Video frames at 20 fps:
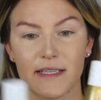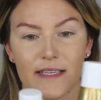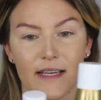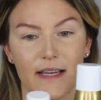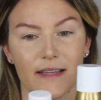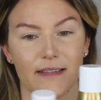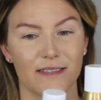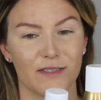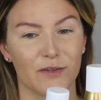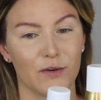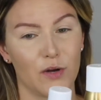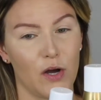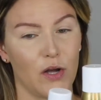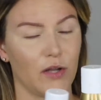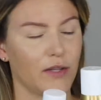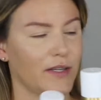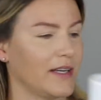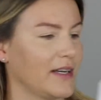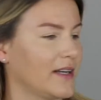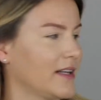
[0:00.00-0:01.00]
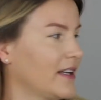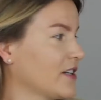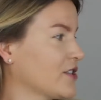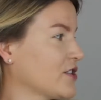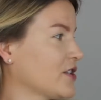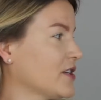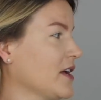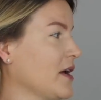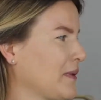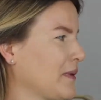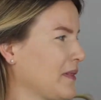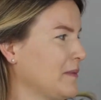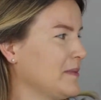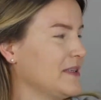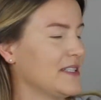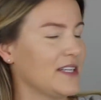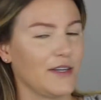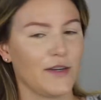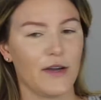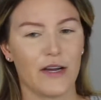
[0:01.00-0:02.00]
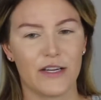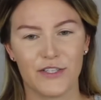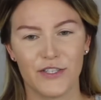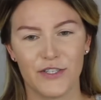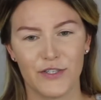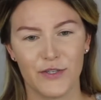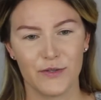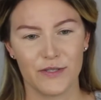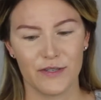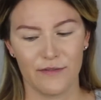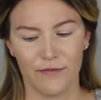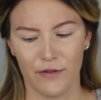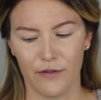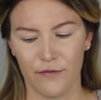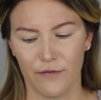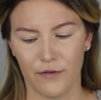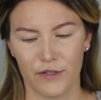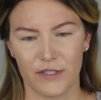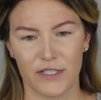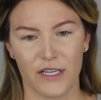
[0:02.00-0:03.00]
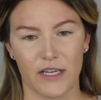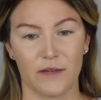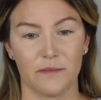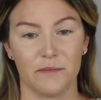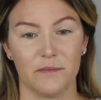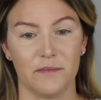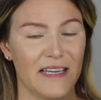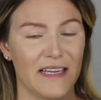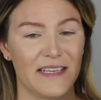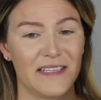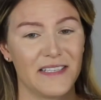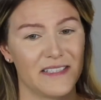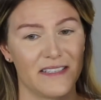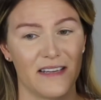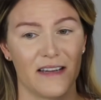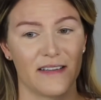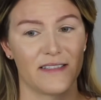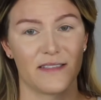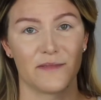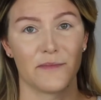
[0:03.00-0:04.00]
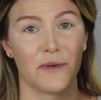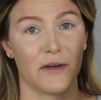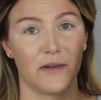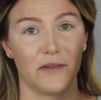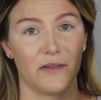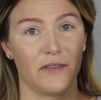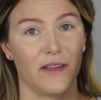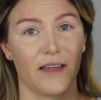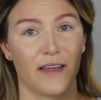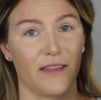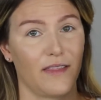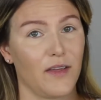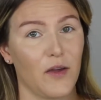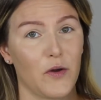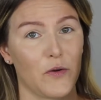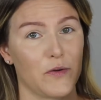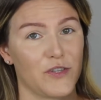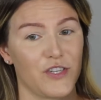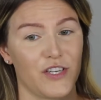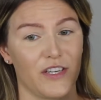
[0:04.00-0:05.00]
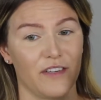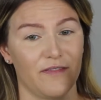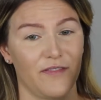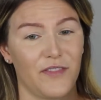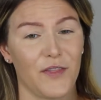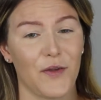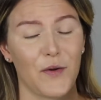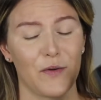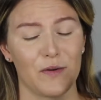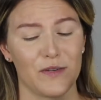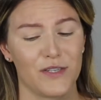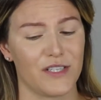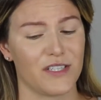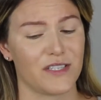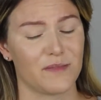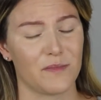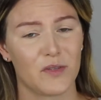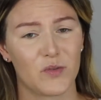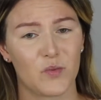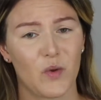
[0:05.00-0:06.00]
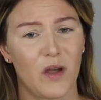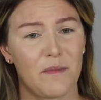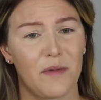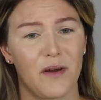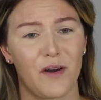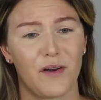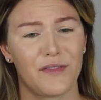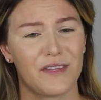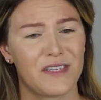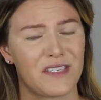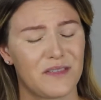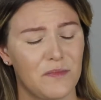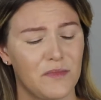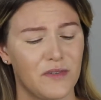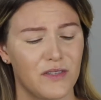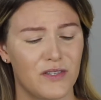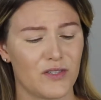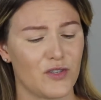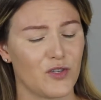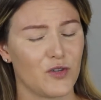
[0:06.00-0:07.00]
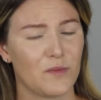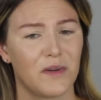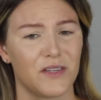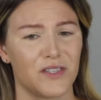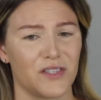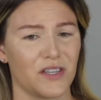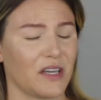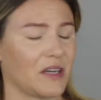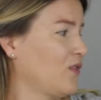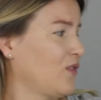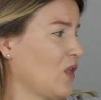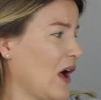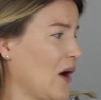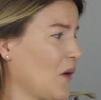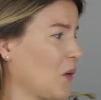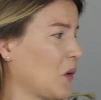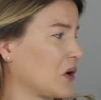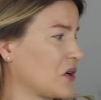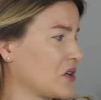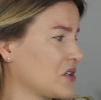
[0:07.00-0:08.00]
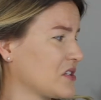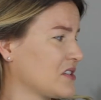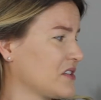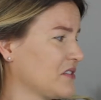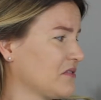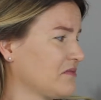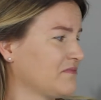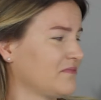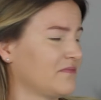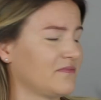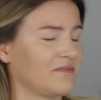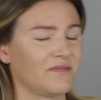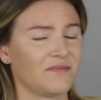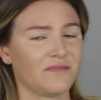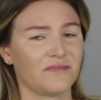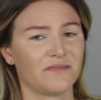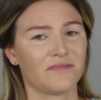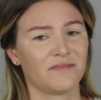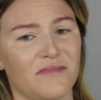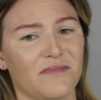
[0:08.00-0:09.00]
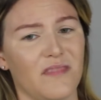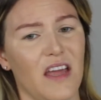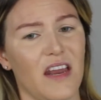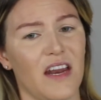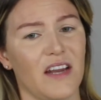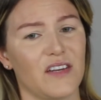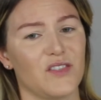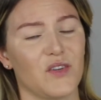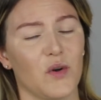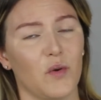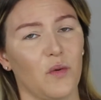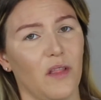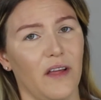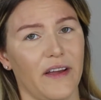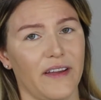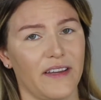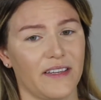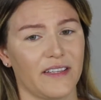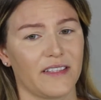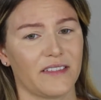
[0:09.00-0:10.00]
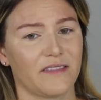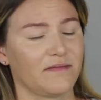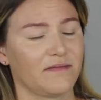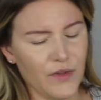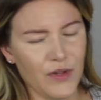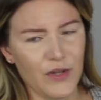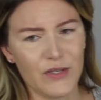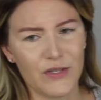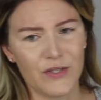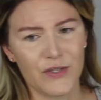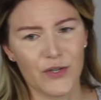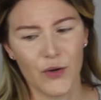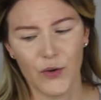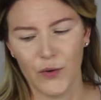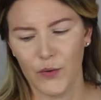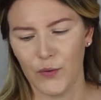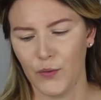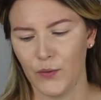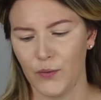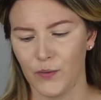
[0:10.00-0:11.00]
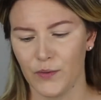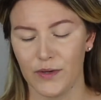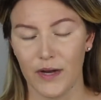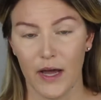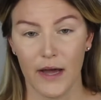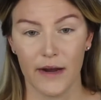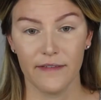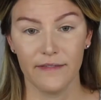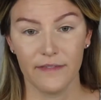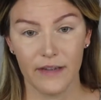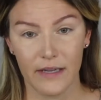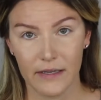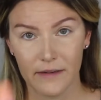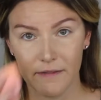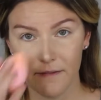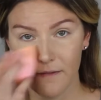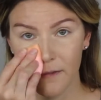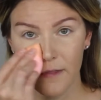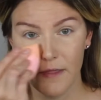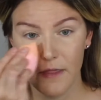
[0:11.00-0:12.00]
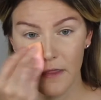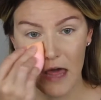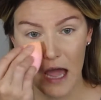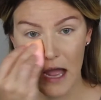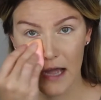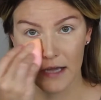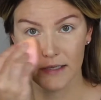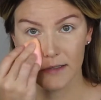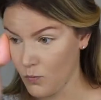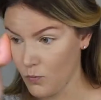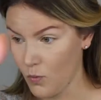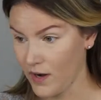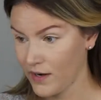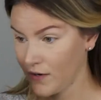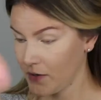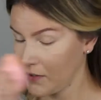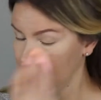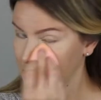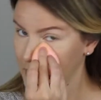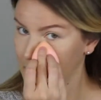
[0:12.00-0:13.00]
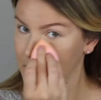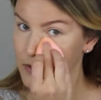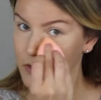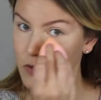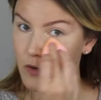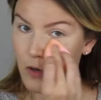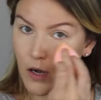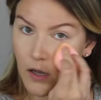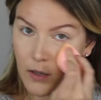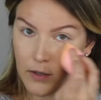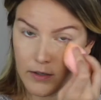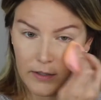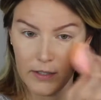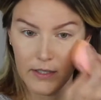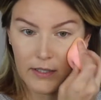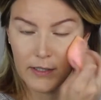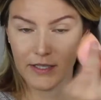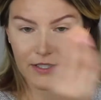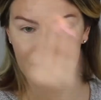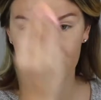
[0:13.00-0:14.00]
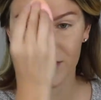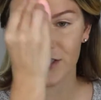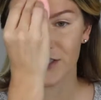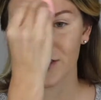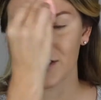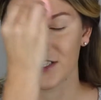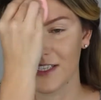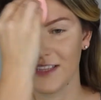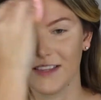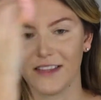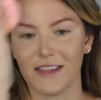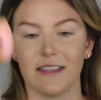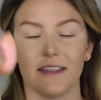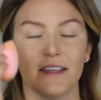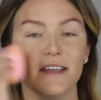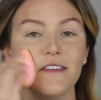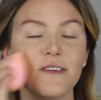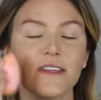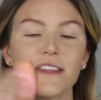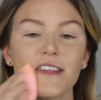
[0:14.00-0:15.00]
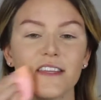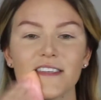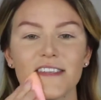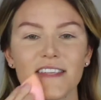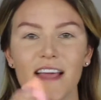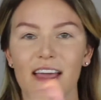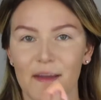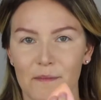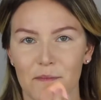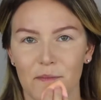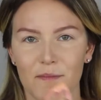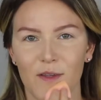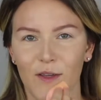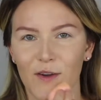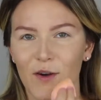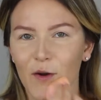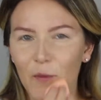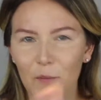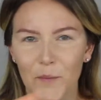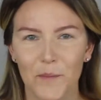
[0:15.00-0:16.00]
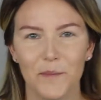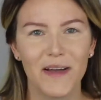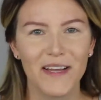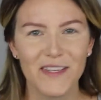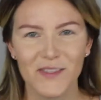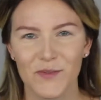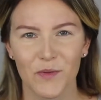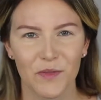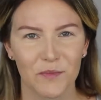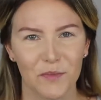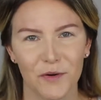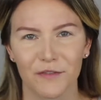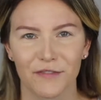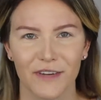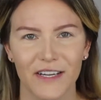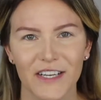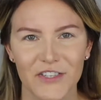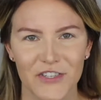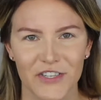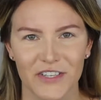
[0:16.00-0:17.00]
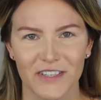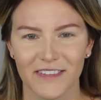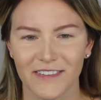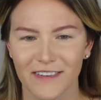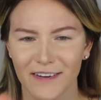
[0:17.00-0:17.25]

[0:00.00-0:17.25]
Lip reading: I got this little holiday collection, but let me tell you, I just used it for the first time. It does not smell like the OG. The OG smells way better. This smells too much like flowers, and I don't like it. So not a fan of that. Why couldn't they do a holiday collection and just leave it the same? You don't mess with perfection.